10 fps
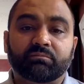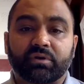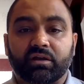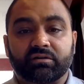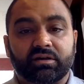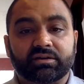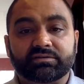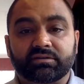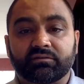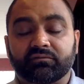and
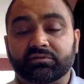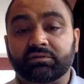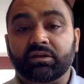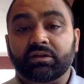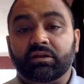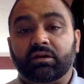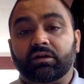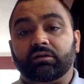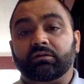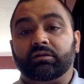prioritizing different
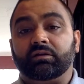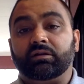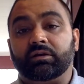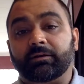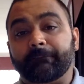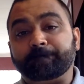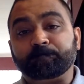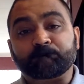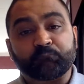uh, uh,